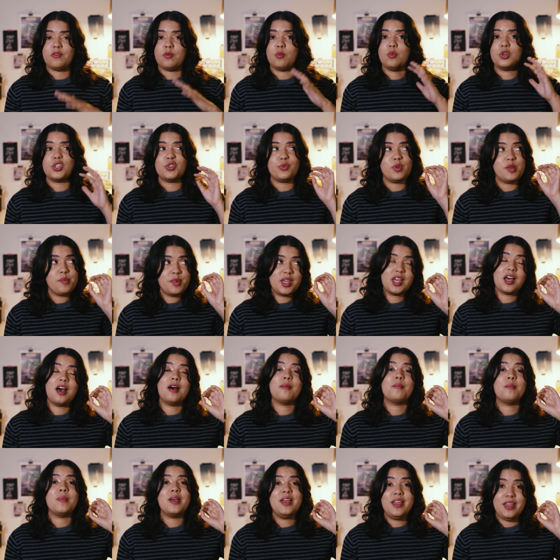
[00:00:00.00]
from which we
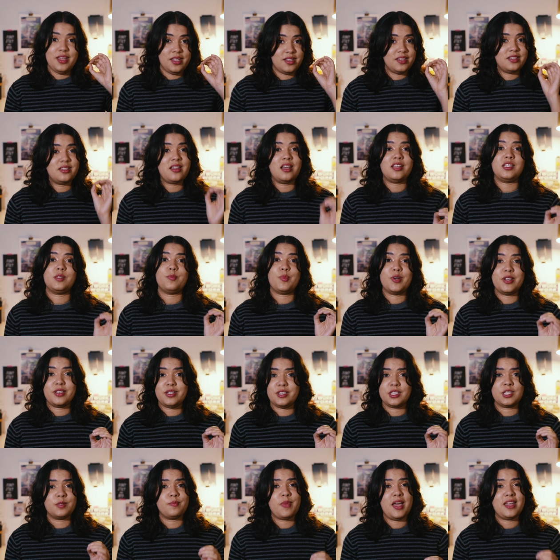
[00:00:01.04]
become desperate
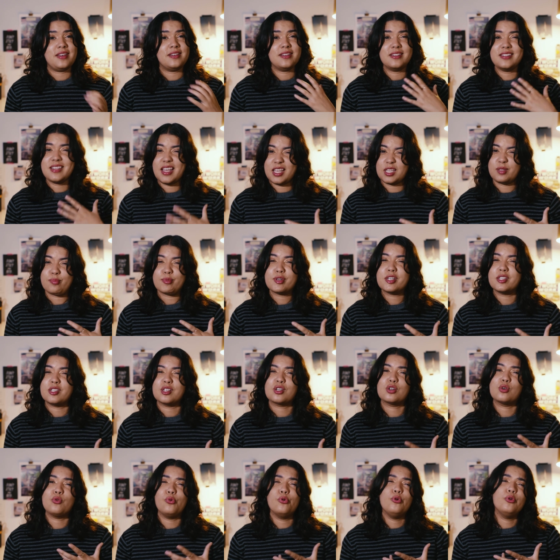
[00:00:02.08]
to spend, desperate to
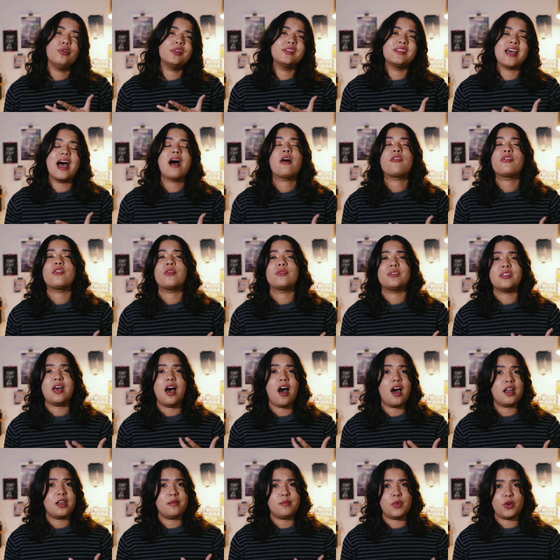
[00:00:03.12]
cool down those
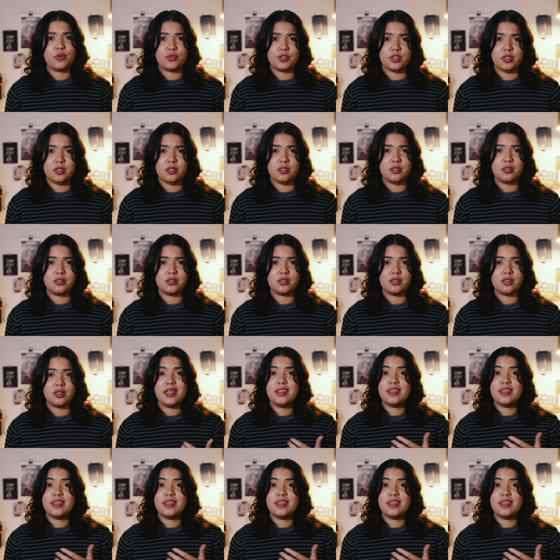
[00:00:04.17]
hot emotions.